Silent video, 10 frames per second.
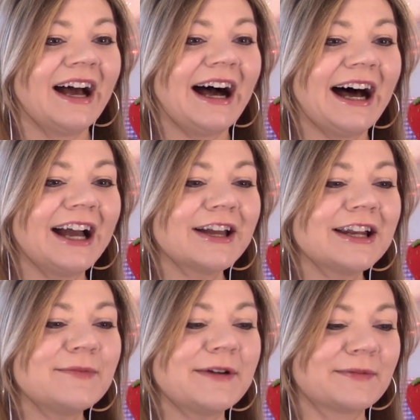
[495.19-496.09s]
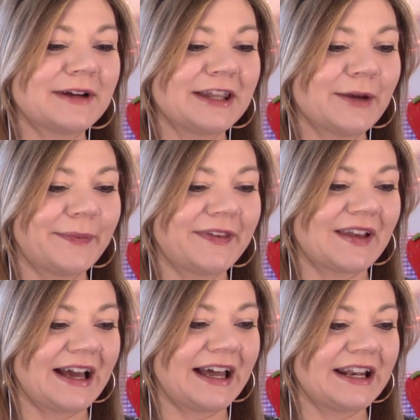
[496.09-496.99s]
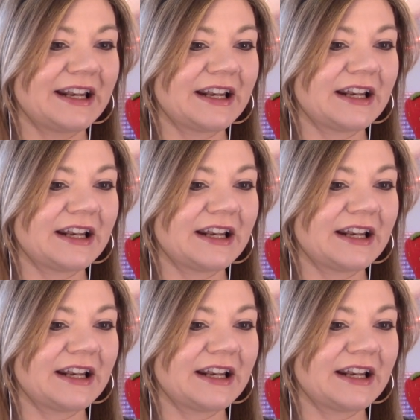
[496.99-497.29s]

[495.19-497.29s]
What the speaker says: I'm gonna be really upset.